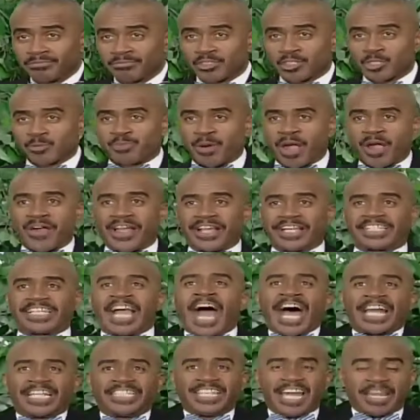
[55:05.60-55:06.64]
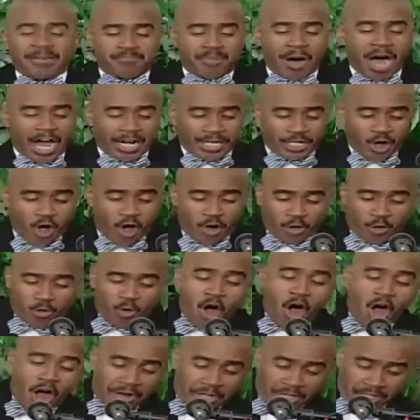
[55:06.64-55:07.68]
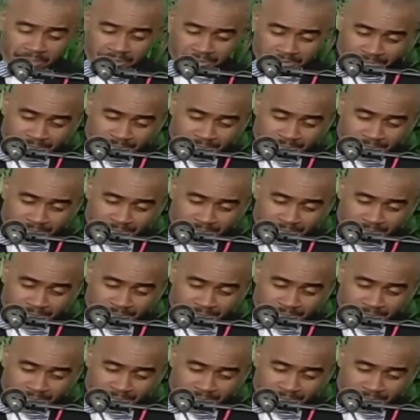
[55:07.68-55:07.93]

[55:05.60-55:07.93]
Spirit guided that body on the water.